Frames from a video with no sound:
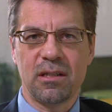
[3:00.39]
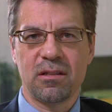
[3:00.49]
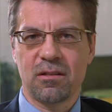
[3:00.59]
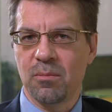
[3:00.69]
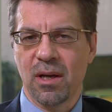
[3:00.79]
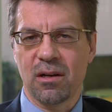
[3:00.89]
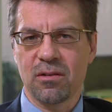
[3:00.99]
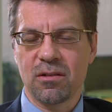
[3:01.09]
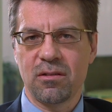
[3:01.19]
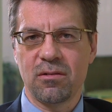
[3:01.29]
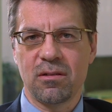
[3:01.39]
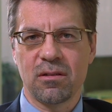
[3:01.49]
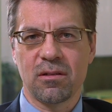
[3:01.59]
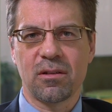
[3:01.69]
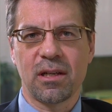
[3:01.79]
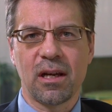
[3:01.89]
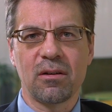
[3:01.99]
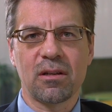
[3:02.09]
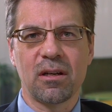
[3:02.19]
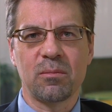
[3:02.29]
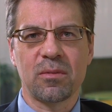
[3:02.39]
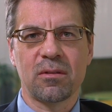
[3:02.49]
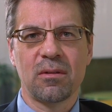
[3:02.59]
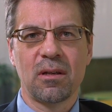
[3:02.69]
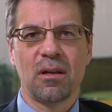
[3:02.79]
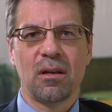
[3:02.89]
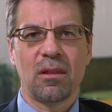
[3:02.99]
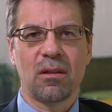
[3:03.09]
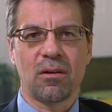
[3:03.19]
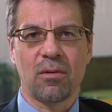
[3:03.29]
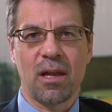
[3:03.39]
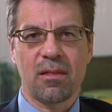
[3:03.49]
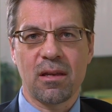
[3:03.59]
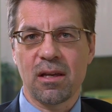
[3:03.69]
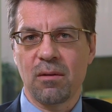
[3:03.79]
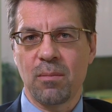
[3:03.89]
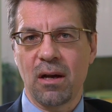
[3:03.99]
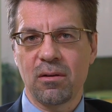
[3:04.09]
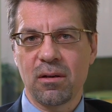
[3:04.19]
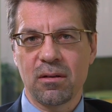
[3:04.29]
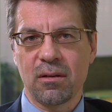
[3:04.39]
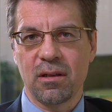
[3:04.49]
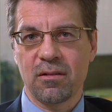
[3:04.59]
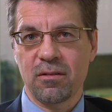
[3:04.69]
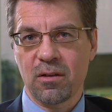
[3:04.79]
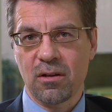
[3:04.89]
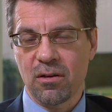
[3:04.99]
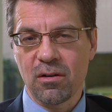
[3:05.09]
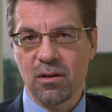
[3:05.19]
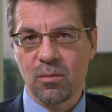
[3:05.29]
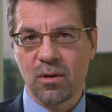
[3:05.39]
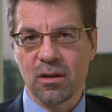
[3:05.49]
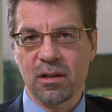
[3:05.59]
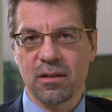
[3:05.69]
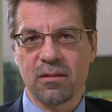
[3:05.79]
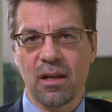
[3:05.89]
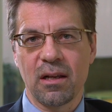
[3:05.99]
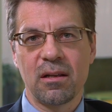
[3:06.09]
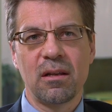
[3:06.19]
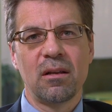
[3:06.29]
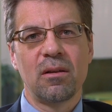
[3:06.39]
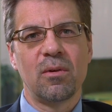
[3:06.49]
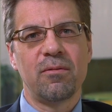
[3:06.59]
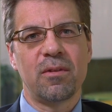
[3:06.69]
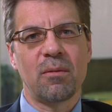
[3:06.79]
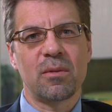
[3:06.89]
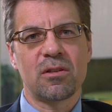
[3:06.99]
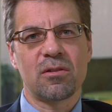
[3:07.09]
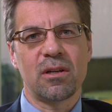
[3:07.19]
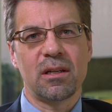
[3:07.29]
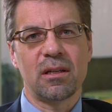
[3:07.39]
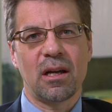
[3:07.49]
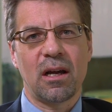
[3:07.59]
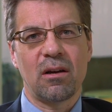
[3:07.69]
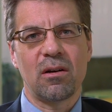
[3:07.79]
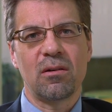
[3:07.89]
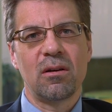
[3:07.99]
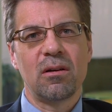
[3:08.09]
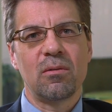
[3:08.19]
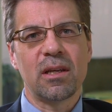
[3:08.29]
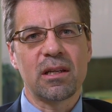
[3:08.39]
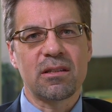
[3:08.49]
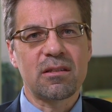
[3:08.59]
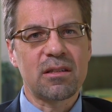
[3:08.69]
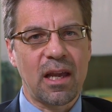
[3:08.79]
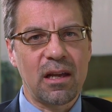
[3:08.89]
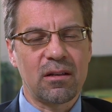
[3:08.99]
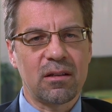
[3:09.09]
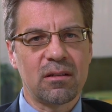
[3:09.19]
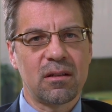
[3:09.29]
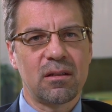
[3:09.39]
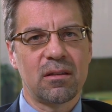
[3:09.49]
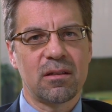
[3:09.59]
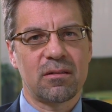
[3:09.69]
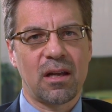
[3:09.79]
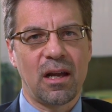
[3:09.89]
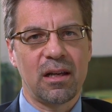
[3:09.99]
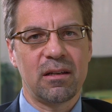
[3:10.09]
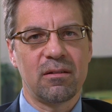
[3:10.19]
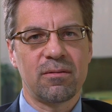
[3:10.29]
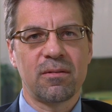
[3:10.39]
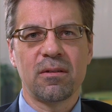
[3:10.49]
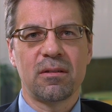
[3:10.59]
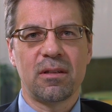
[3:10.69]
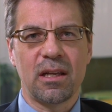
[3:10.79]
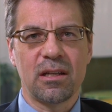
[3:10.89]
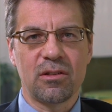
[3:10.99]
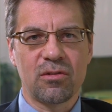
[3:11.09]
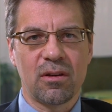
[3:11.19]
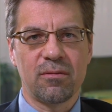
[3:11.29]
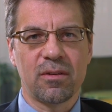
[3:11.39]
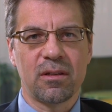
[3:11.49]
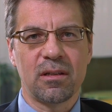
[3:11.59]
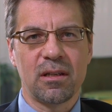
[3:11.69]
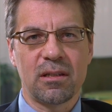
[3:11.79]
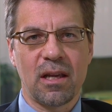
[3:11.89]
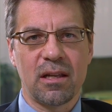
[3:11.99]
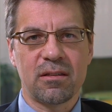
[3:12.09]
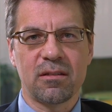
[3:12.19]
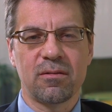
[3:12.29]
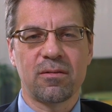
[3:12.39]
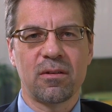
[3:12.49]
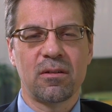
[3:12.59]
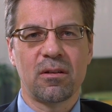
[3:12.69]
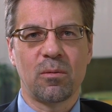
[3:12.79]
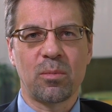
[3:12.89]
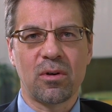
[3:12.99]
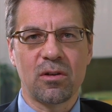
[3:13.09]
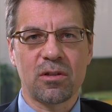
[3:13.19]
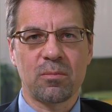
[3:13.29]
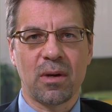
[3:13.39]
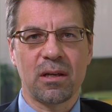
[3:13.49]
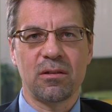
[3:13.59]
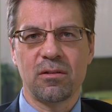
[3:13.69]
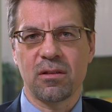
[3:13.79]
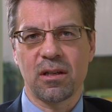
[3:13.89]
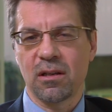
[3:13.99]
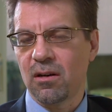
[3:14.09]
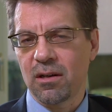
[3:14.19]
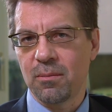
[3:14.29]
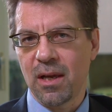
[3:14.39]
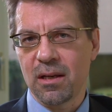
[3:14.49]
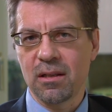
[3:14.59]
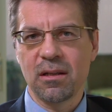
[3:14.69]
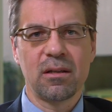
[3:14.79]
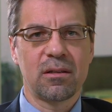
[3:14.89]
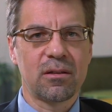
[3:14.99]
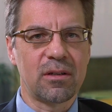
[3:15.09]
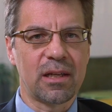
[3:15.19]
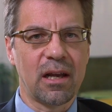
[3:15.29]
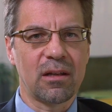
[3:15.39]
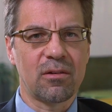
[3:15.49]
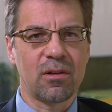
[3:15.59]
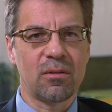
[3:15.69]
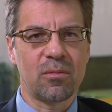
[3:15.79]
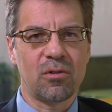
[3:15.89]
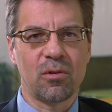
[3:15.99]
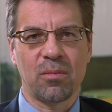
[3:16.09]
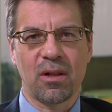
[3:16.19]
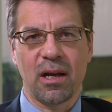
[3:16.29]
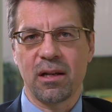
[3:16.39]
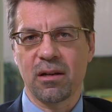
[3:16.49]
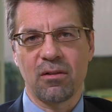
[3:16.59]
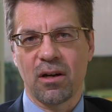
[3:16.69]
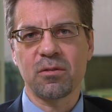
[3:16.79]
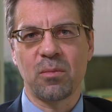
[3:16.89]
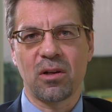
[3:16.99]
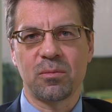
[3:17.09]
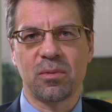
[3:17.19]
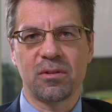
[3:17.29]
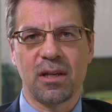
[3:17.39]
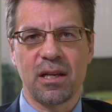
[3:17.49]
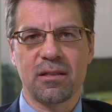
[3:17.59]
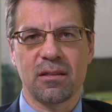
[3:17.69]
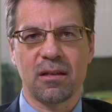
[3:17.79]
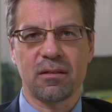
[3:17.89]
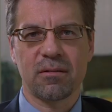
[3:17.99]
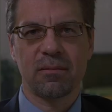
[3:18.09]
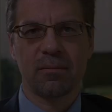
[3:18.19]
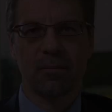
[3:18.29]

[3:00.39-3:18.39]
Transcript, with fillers: leads to better student learning outcomes. The great thing about this current work is that we've demonstrated how we can scale this kind of data-driven, intensive approach by using an automated learning algorithm to apply it across multiple data sets.